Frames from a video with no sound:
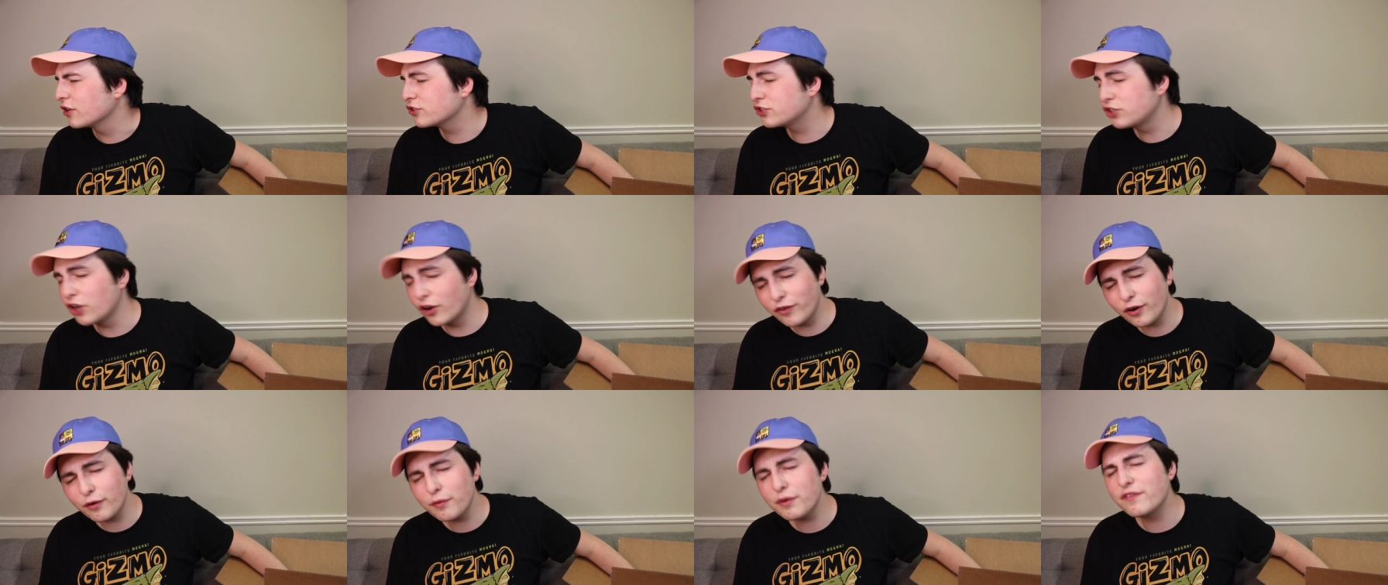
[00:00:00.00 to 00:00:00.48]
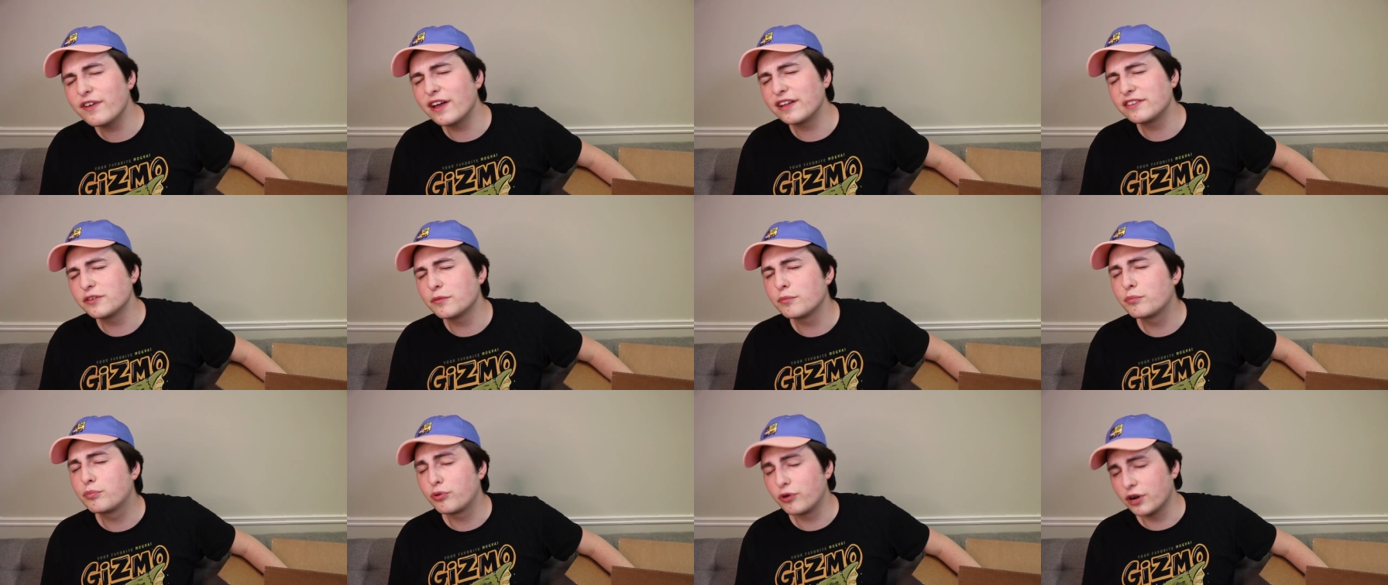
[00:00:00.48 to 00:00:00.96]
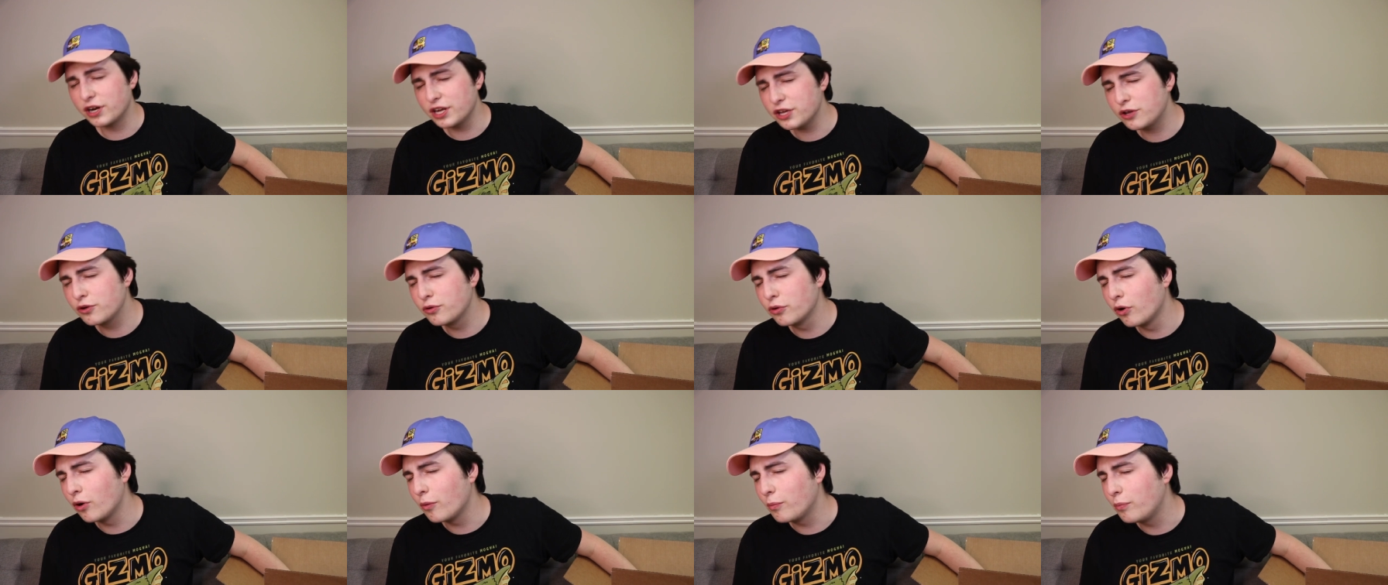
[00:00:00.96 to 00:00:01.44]
So far we've had some pretty
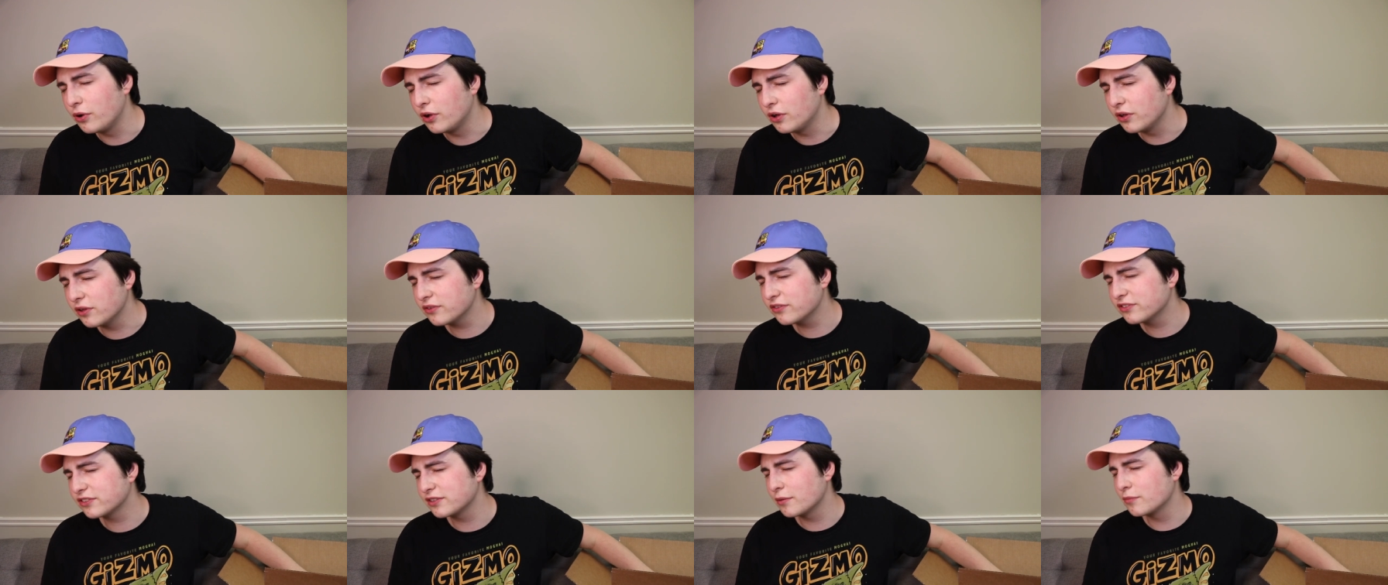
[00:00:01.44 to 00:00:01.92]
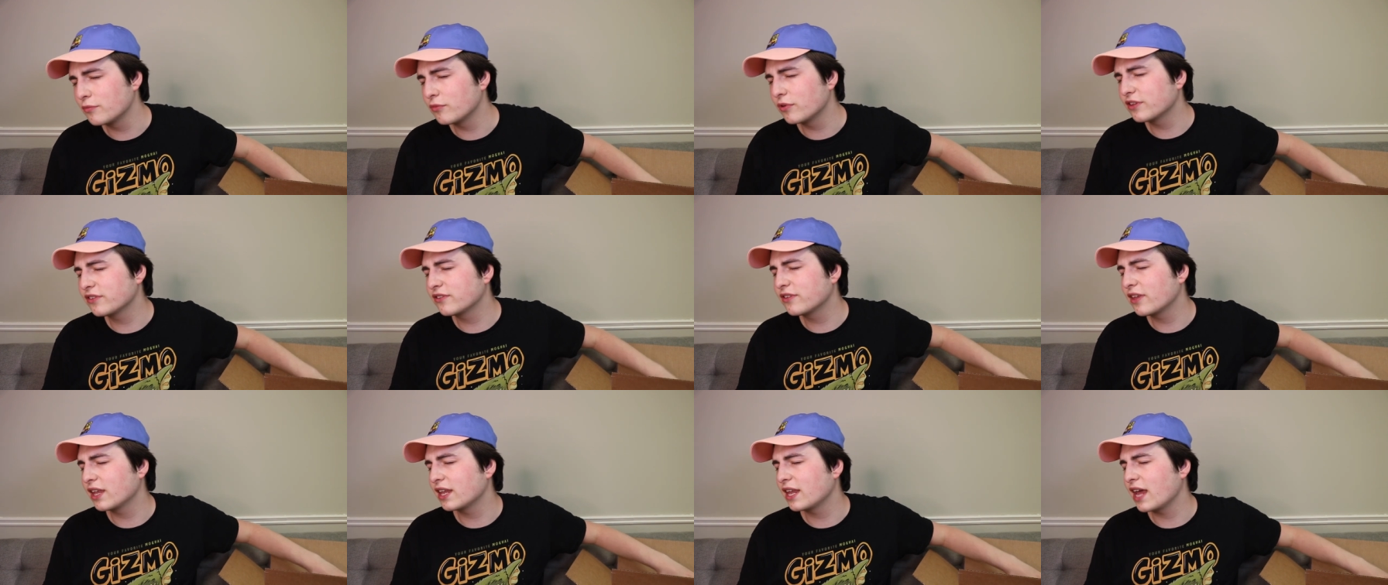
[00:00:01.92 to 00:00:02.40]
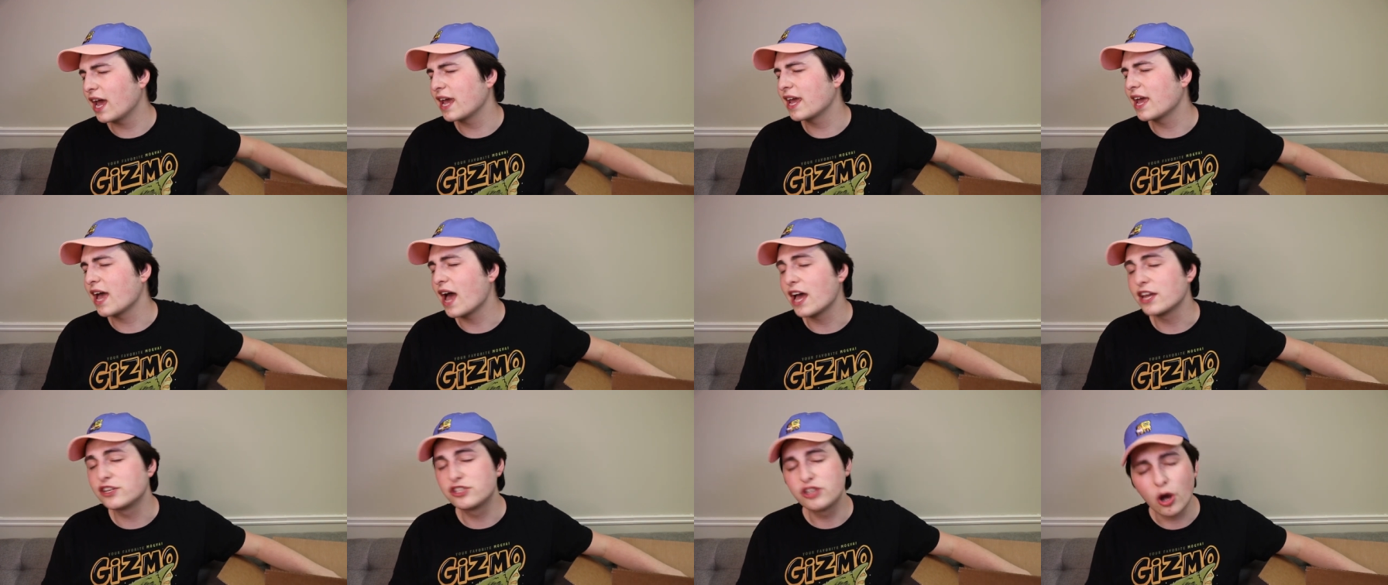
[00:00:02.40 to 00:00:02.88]
cool pulls, some ones that
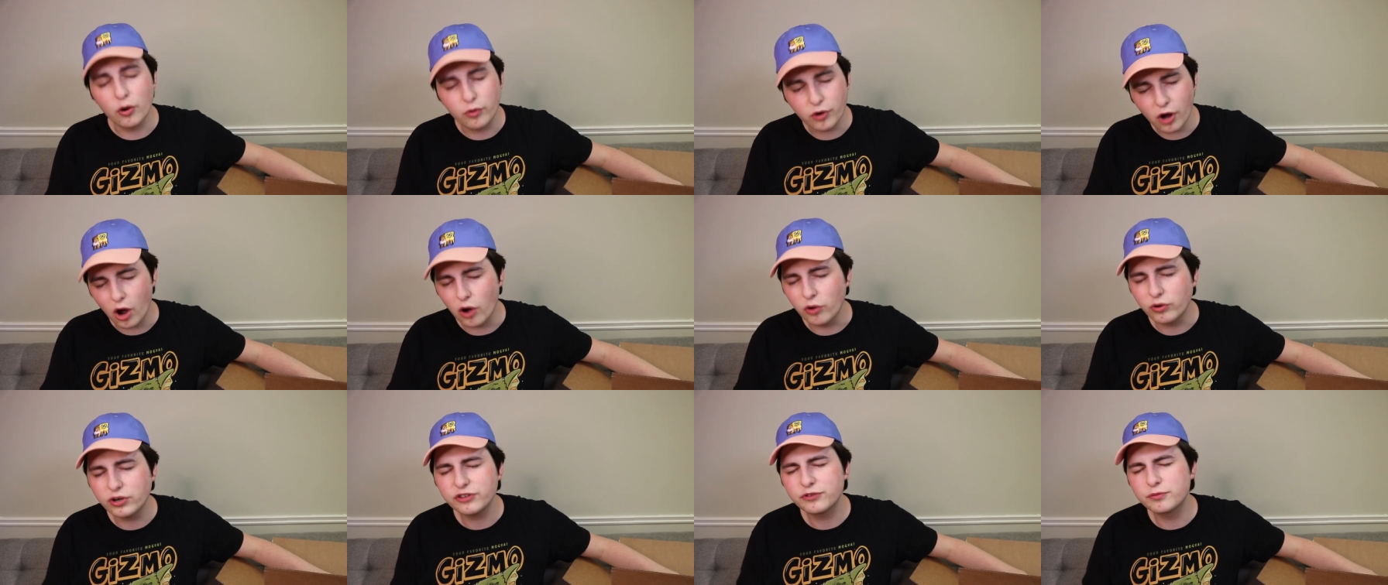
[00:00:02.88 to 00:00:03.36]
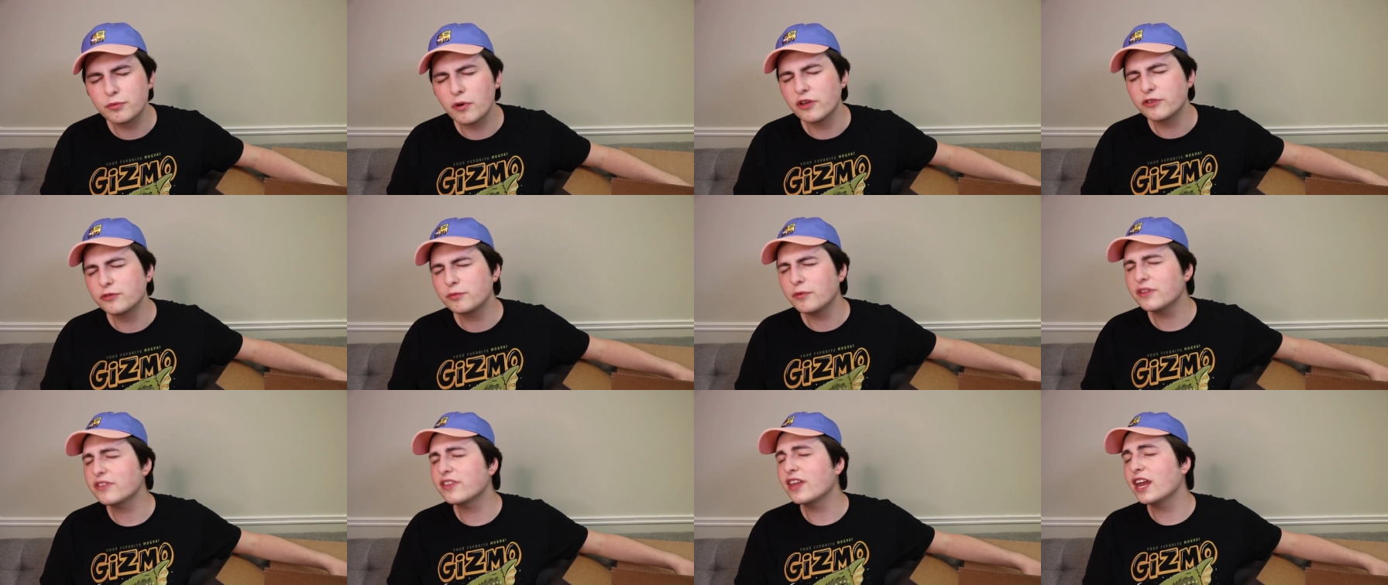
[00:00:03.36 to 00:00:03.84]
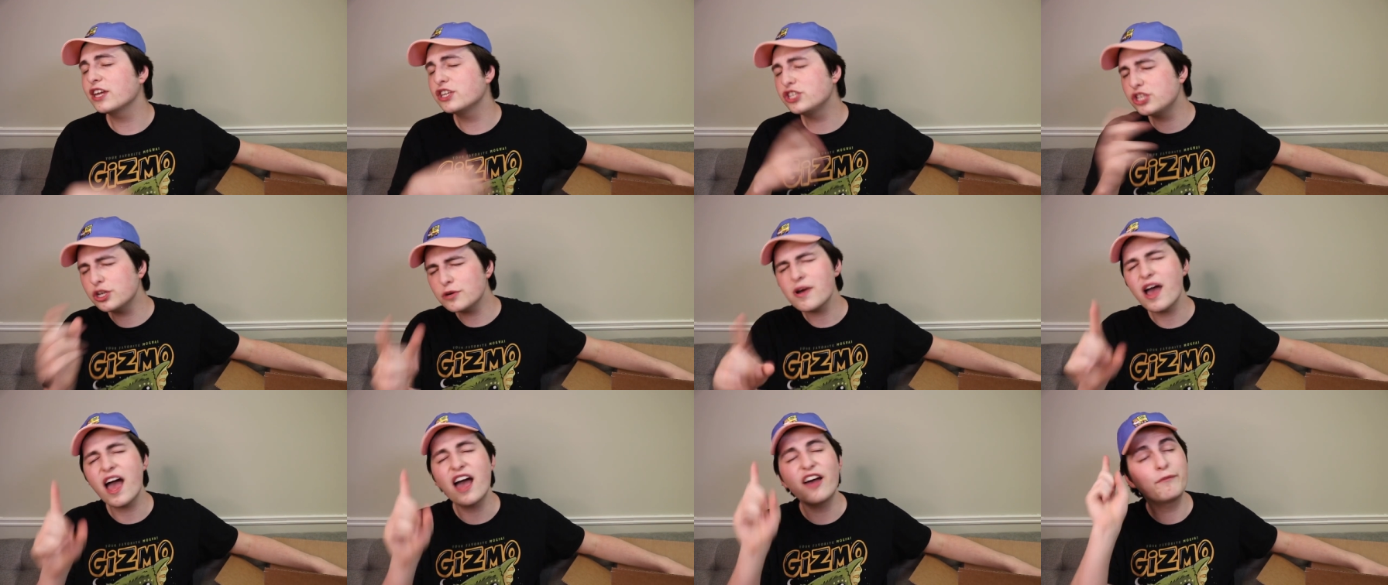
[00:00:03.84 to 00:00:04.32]
I don't own, as well as ones that I
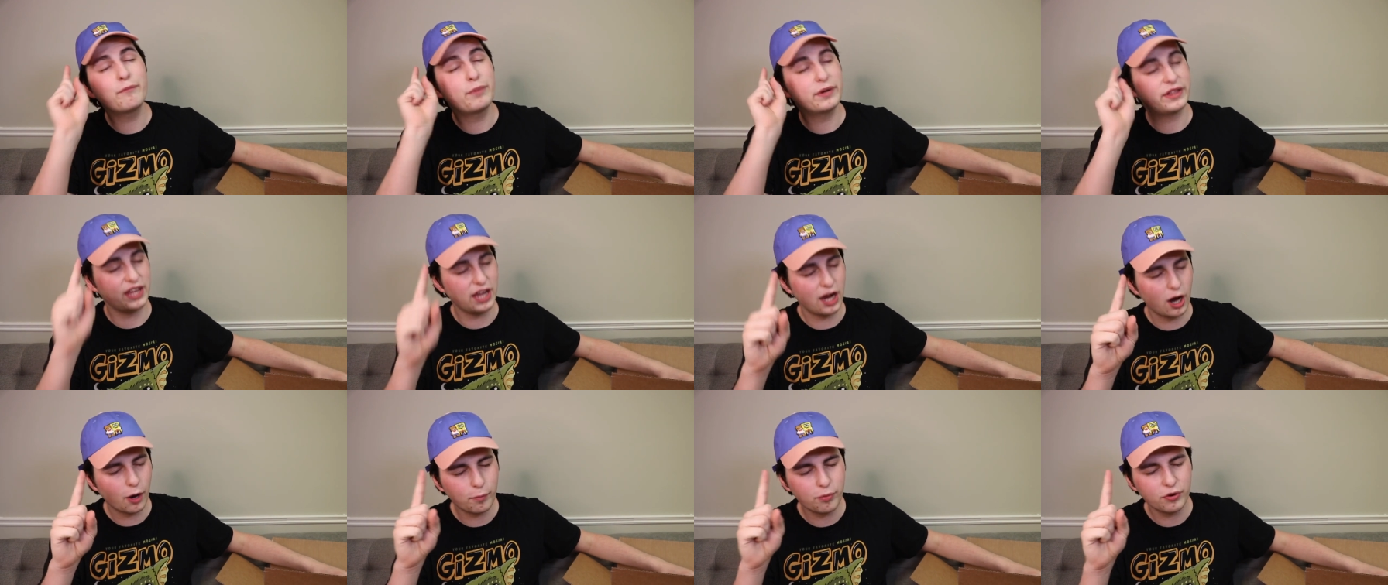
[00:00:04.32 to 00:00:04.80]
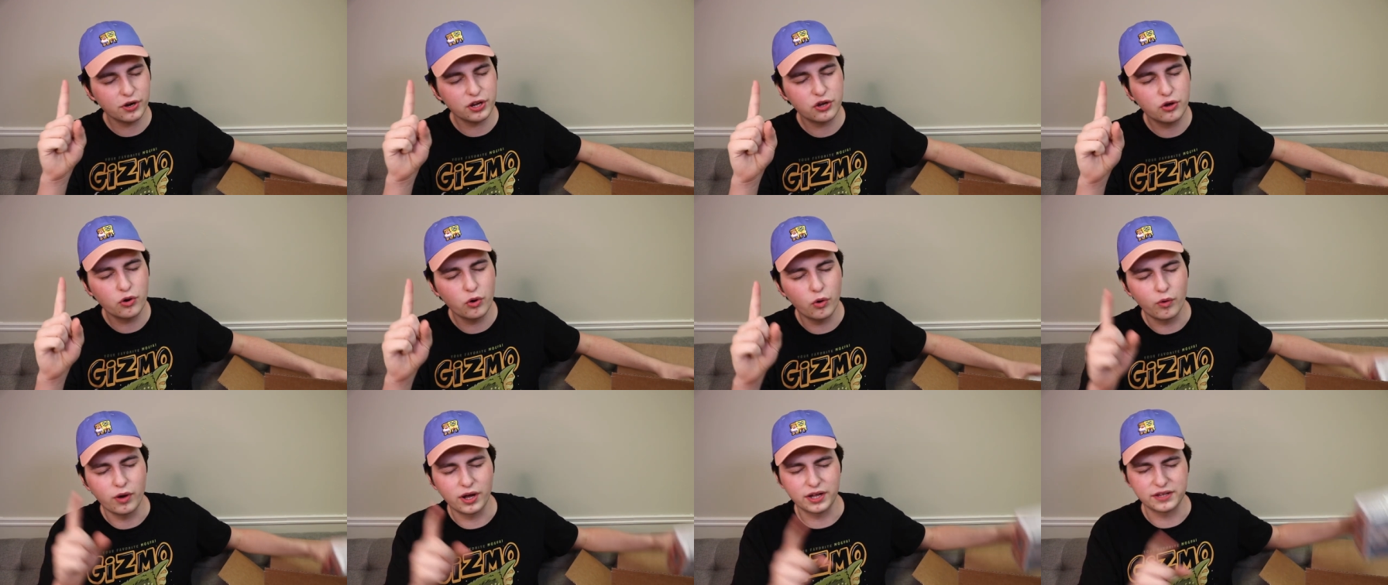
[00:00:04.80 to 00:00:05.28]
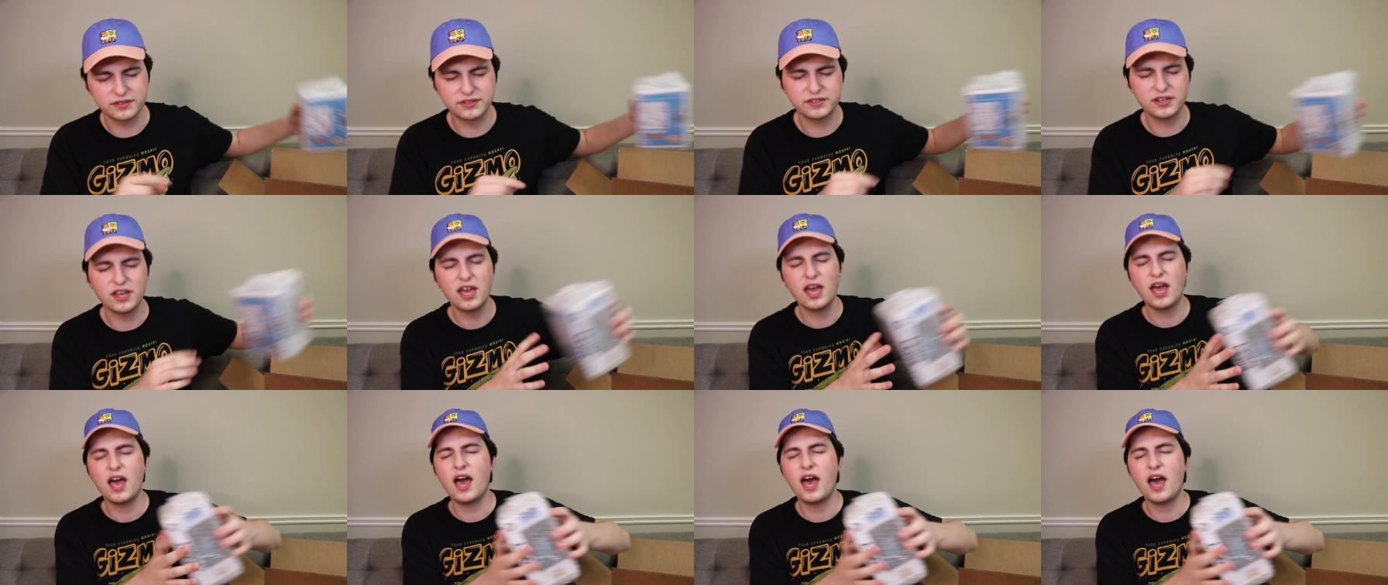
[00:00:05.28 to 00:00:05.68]
do have, but they are pretty cool ones.